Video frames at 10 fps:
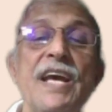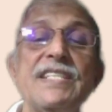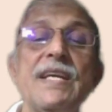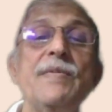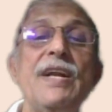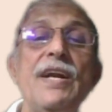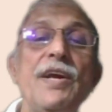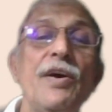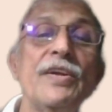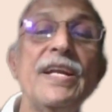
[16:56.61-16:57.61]

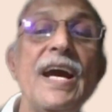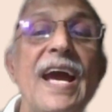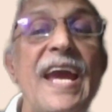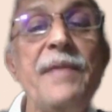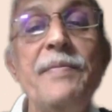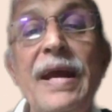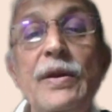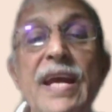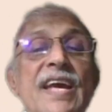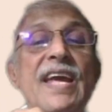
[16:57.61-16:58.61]
Similarly, on the email,
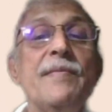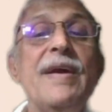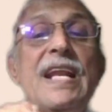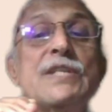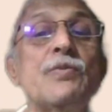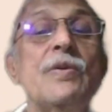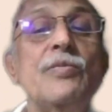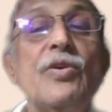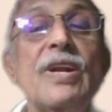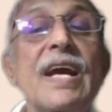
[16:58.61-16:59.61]
email is one
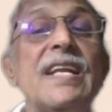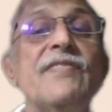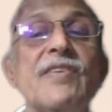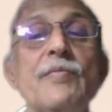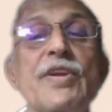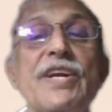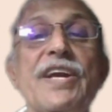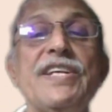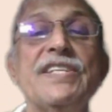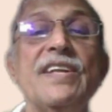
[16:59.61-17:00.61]
more line of
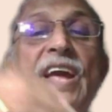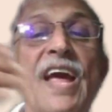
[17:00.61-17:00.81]
communication